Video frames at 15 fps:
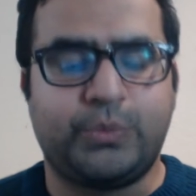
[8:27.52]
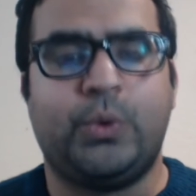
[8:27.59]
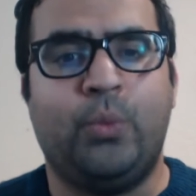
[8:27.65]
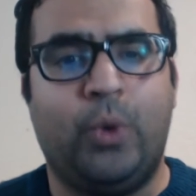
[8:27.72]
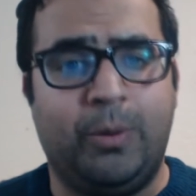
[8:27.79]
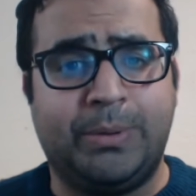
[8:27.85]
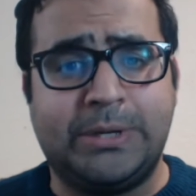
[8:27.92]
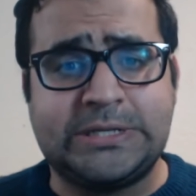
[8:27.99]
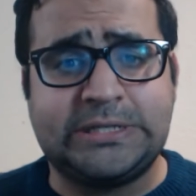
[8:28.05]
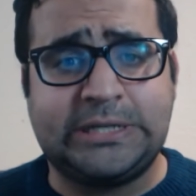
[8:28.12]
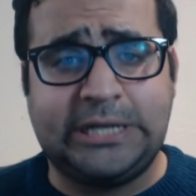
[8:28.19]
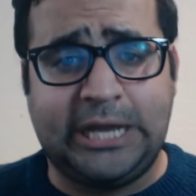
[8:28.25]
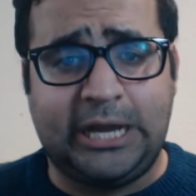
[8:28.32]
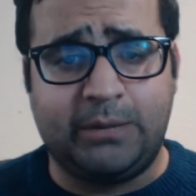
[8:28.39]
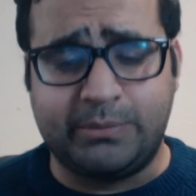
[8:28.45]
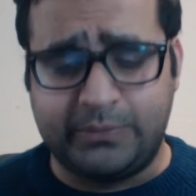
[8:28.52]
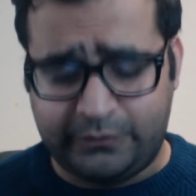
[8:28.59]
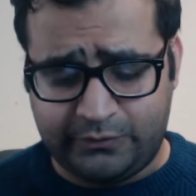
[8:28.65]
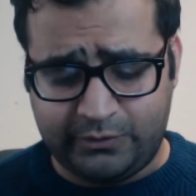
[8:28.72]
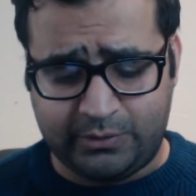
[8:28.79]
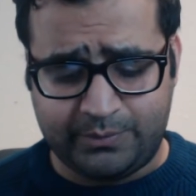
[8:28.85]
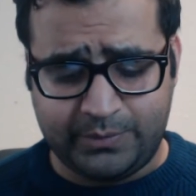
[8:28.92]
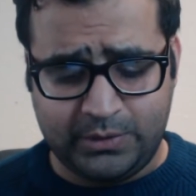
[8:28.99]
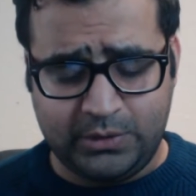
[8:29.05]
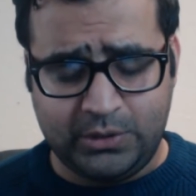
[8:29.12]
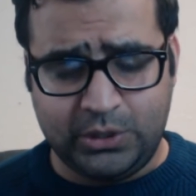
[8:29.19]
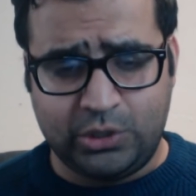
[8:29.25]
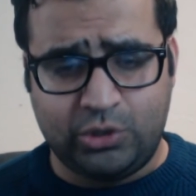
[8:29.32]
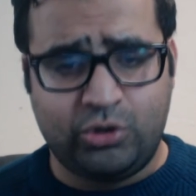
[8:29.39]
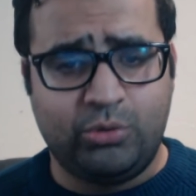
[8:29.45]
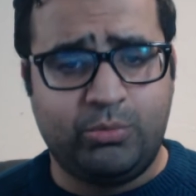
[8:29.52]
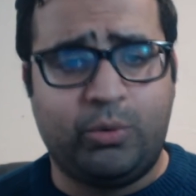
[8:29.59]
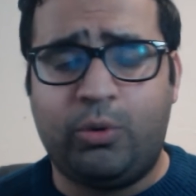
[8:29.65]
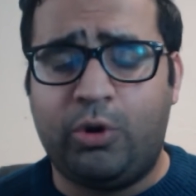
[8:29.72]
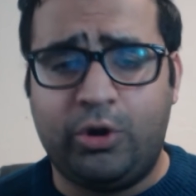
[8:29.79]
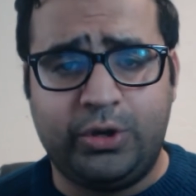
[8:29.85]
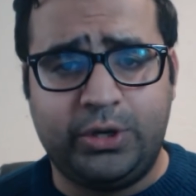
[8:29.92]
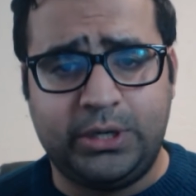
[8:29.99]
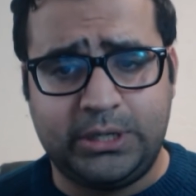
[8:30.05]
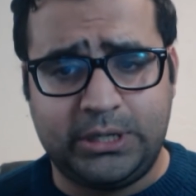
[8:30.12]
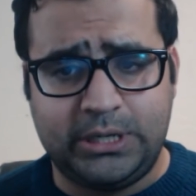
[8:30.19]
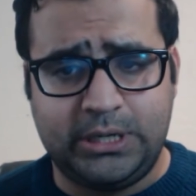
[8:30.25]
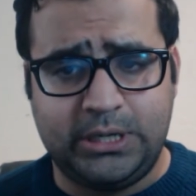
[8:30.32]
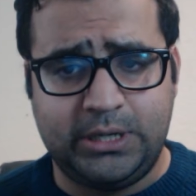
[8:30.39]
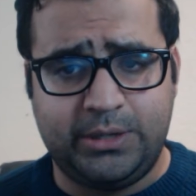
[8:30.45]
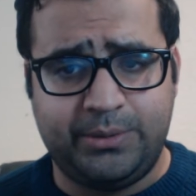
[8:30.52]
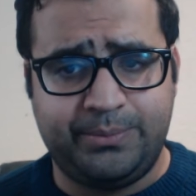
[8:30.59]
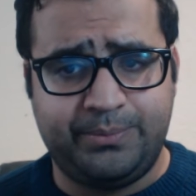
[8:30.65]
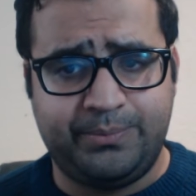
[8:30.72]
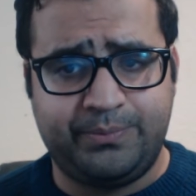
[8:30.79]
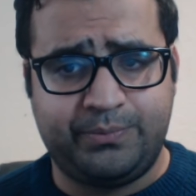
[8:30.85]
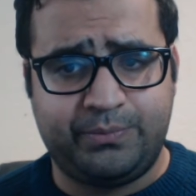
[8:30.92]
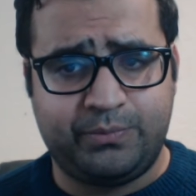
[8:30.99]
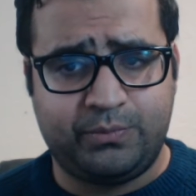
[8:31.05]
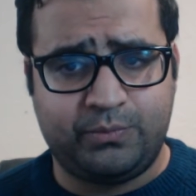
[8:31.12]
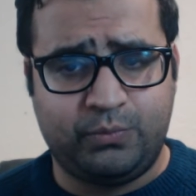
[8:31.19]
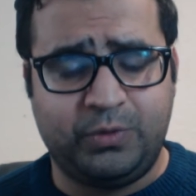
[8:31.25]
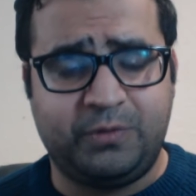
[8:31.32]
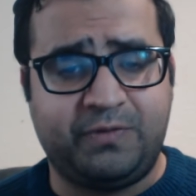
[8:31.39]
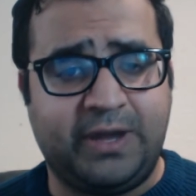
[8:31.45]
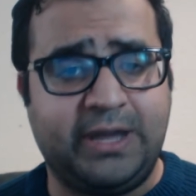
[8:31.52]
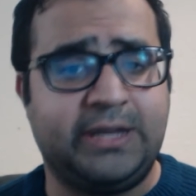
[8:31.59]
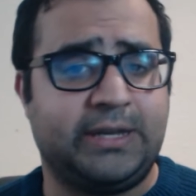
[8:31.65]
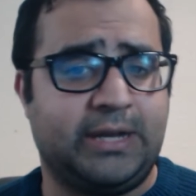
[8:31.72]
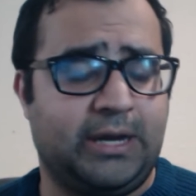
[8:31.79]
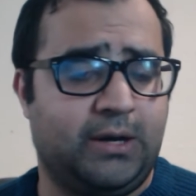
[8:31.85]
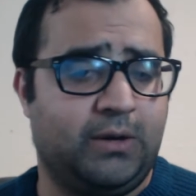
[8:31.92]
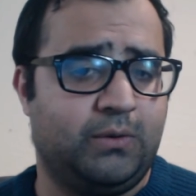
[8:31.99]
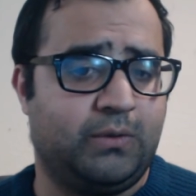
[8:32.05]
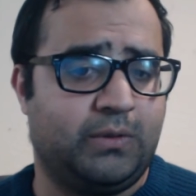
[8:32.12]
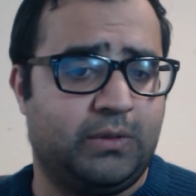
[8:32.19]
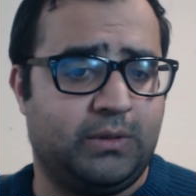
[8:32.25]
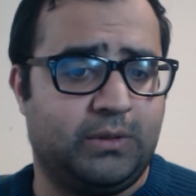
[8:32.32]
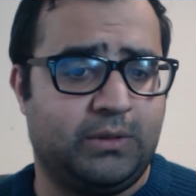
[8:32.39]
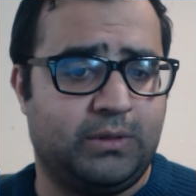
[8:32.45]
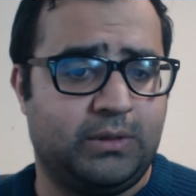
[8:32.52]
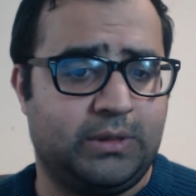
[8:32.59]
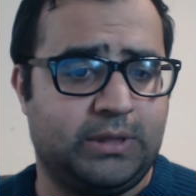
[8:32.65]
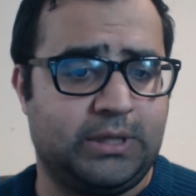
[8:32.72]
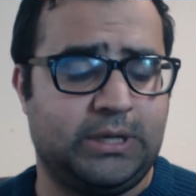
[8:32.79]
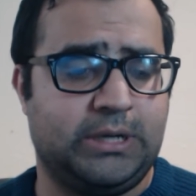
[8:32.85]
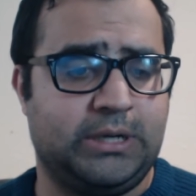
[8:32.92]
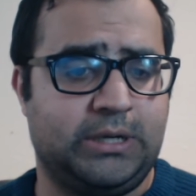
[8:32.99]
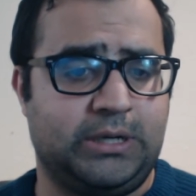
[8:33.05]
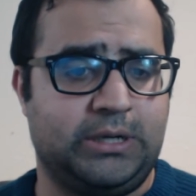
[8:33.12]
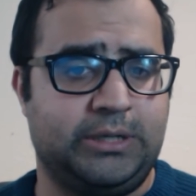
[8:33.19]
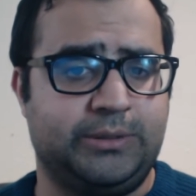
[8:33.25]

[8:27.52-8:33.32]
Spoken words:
What basically happened? So, number 1, we find out that